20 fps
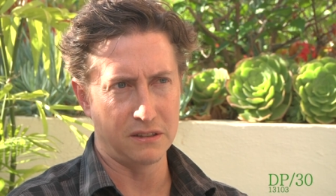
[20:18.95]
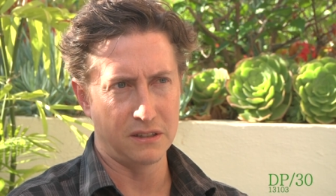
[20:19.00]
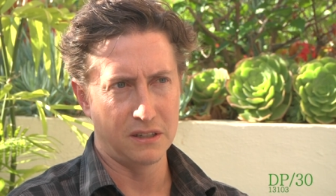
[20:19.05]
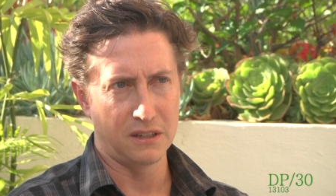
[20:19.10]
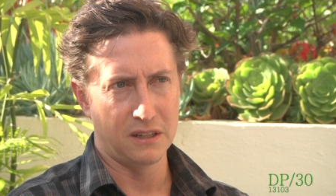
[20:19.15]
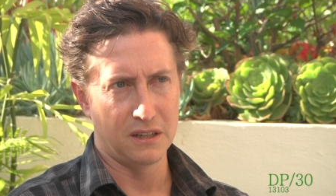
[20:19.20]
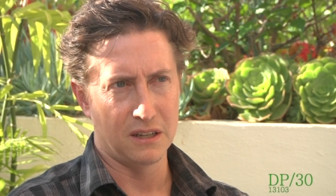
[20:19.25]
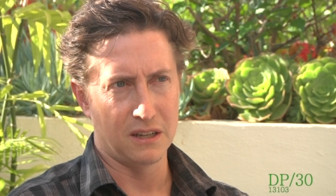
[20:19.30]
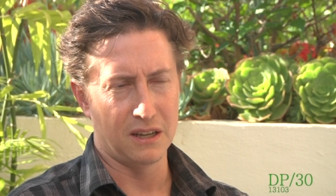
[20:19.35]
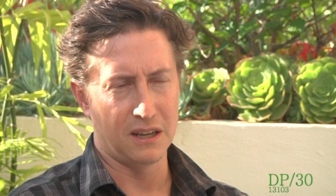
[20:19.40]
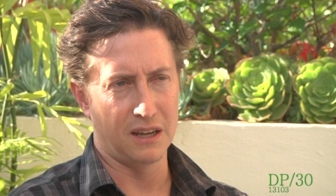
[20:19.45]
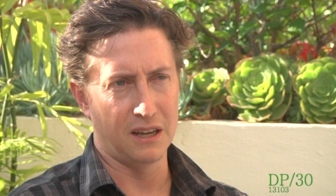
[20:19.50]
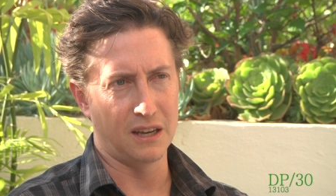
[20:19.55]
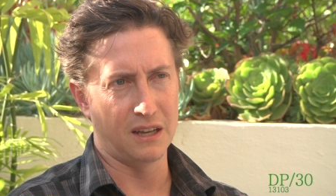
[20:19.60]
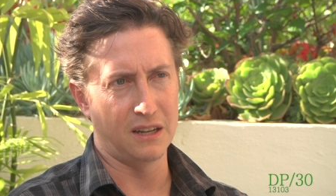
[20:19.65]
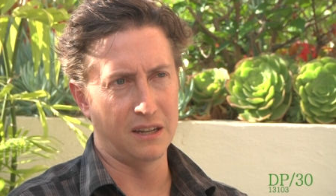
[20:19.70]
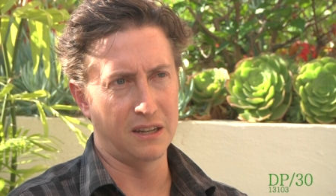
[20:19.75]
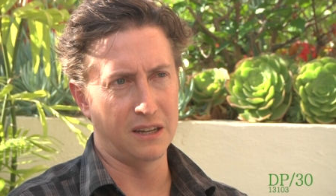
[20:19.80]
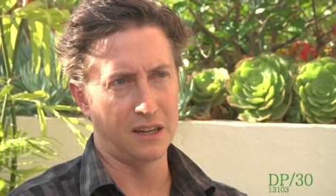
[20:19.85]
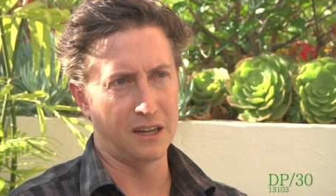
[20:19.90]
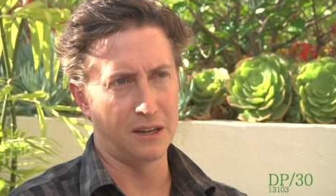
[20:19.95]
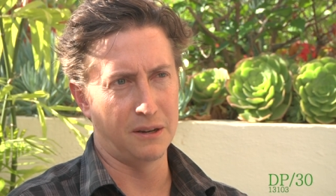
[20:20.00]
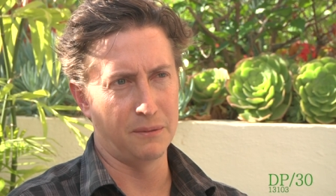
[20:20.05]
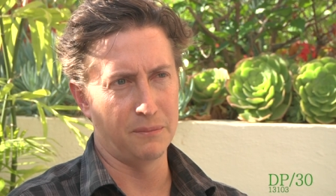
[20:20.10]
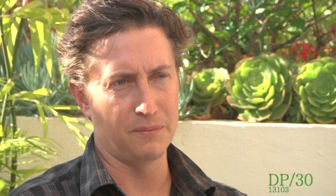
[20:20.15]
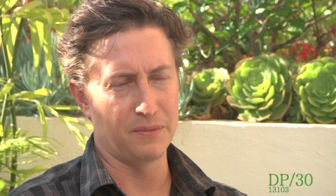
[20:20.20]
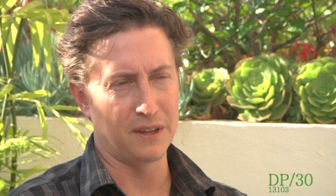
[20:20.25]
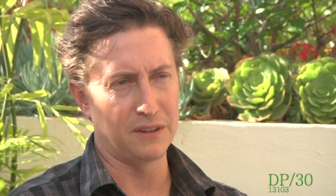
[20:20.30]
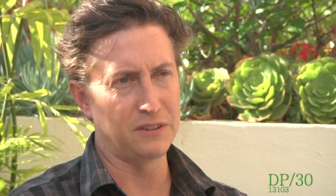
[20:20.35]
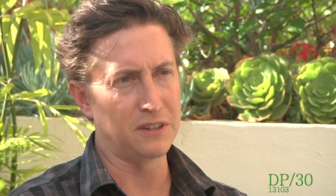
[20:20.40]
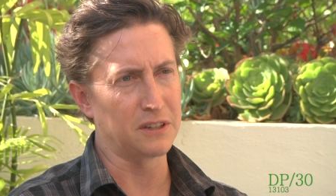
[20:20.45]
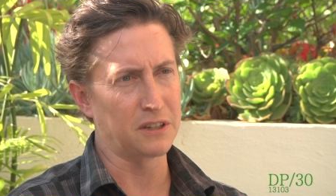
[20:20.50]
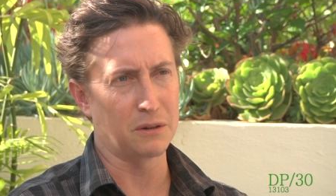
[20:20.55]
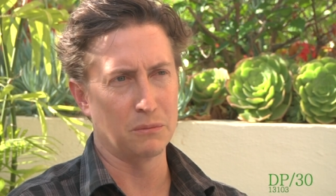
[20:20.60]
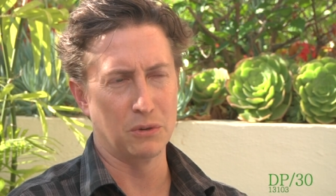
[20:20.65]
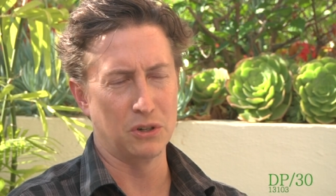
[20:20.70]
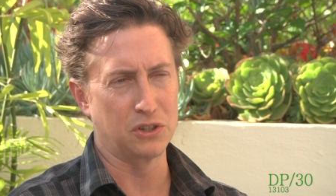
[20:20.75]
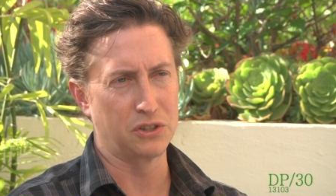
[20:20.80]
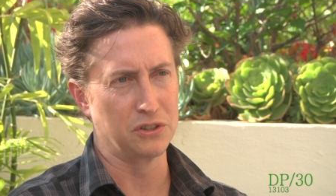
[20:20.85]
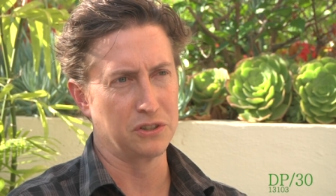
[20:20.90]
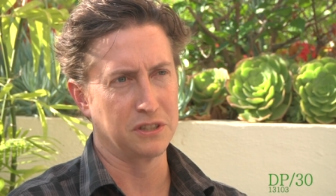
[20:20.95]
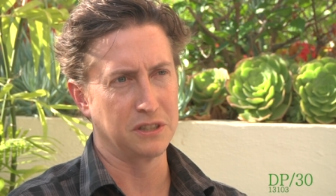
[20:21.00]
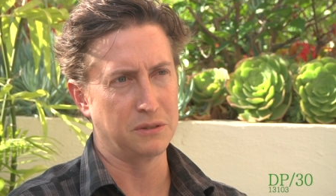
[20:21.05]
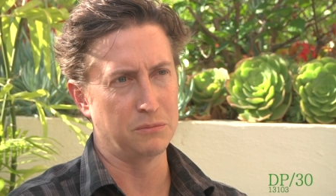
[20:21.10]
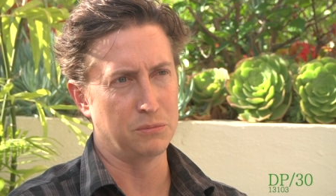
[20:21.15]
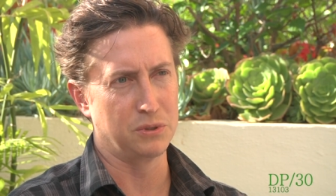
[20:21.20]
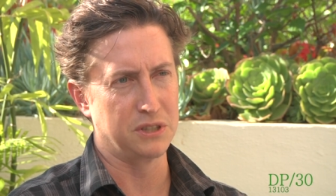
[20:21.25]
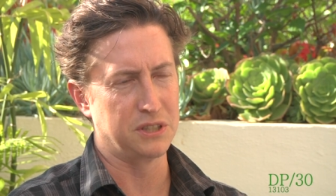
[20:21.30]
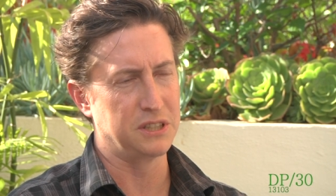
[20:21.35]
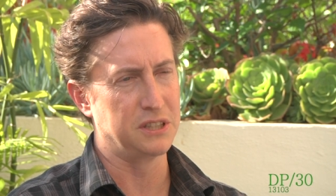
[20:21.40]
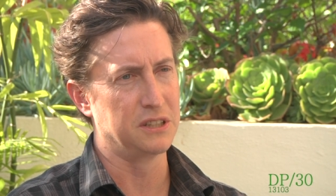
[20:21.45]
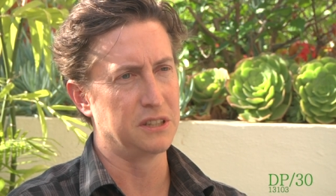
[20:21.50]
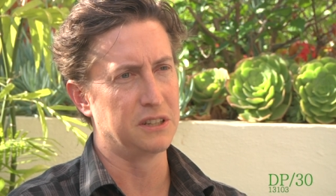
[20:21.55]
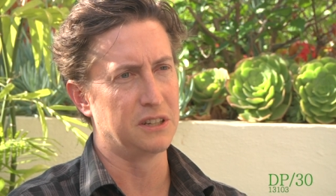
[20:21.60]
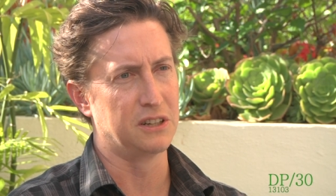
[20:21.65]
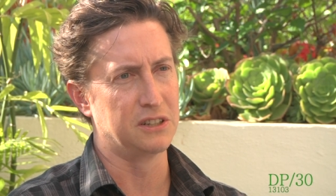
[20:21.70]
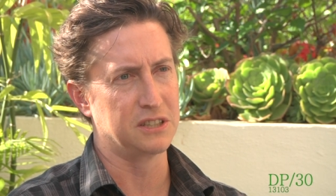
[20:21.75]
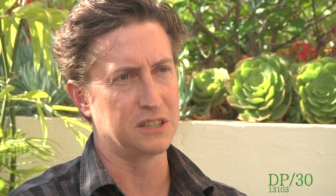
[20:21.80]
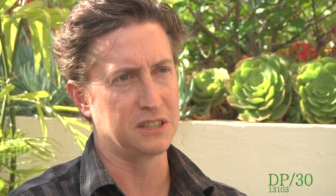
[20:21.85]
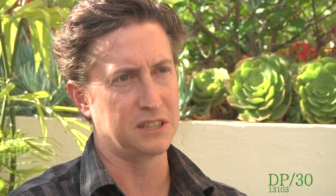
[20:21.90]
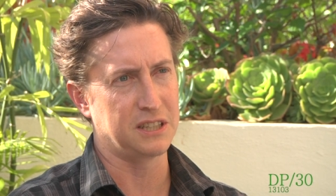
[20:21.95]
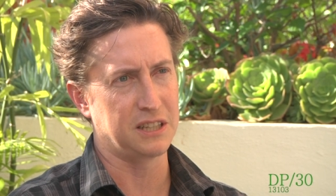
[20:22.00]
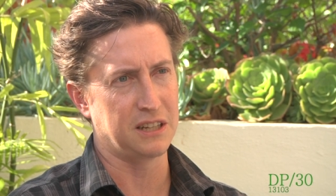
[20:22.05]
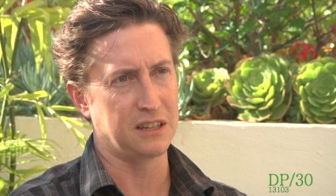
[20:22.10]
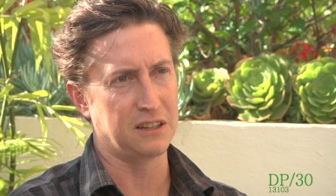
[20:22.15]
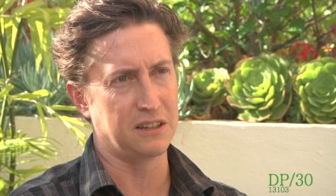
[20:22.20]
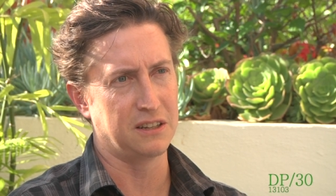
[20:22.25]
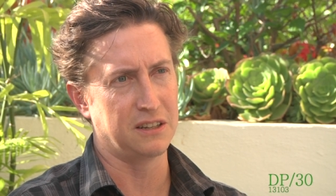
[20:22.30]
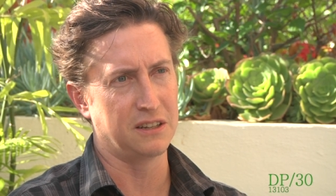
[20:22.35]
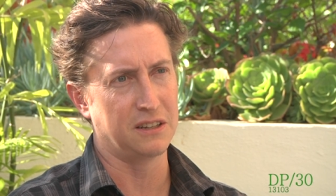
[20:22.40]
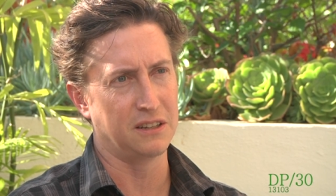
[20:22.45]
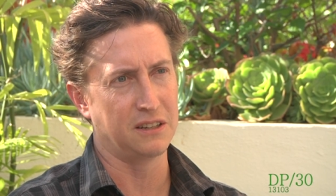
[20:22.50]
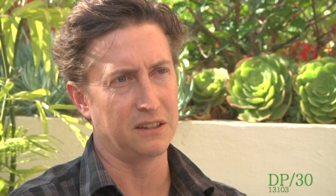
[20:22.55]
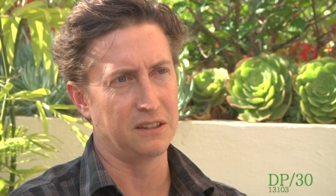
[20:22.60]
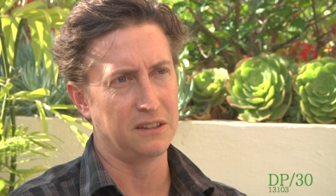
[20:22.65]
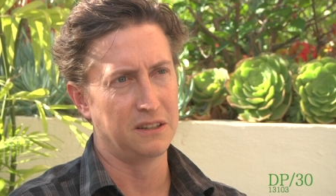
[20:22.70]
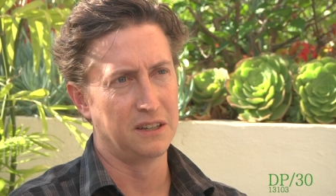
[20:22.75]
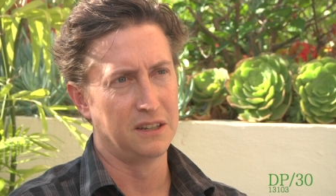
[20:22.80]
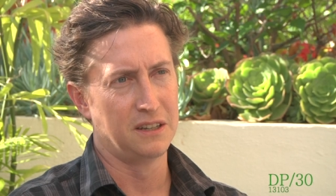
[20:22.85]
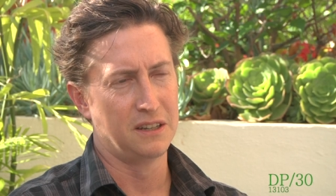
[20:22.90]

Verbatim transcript: I was in Northern Ireland. And uh, I've done commercials in Brazil and Argentina and